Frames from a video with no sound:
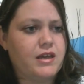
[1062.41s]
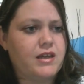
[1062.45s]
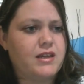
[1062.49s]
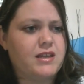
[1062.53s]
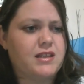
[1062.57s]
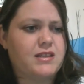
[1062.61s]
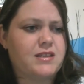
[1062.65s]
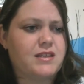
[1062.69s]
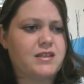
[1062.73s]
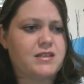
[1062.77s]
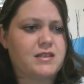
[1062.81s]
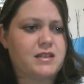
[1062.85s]

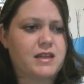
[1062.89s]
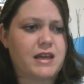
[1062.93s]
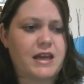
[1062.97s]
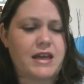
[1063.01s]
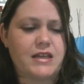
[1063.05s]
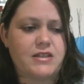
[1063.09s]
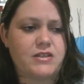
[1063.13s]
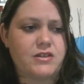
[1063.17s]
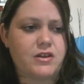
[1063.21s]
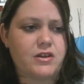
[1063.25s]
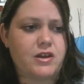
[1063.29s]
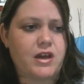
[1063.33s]
It says that it
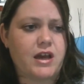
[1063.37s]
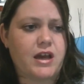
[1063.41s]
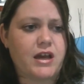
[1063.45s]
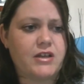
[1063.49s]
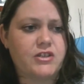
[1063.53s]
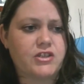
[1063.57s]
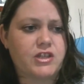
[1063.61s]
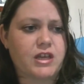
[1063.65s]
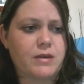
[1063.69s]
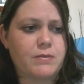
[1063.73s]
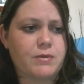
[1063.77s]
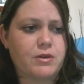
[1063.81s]
has no
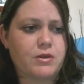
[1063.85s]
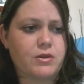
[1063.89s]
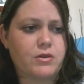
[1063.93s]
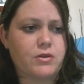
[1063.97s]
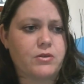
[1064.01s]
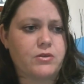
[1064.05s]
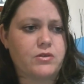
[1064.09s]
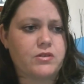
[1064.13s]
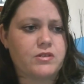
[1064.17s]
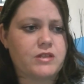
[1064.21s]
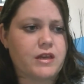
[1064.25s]
harsh chemicals,